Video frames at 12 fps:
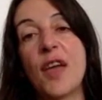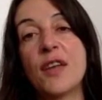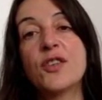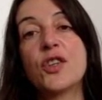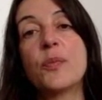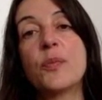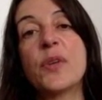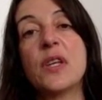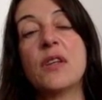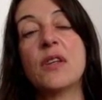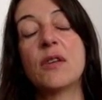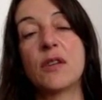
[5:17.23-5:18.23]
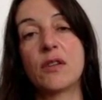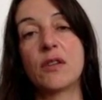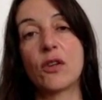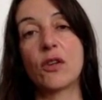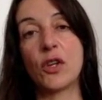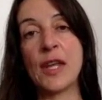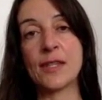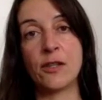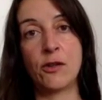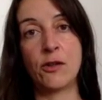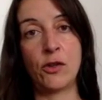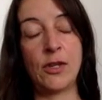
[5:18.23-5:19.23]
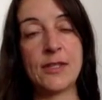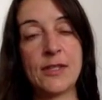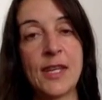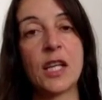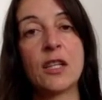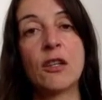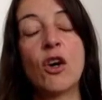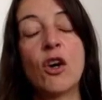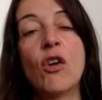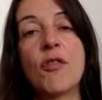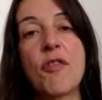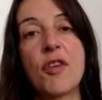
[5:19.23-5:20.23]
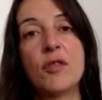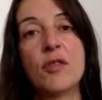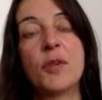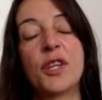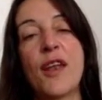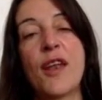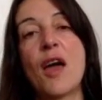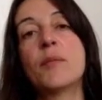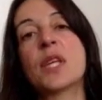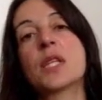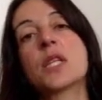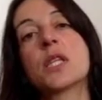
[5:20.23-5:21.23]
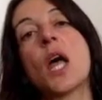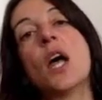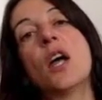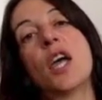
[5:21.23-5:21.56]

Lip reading: entropy that's connected to the second law of thermodynamics.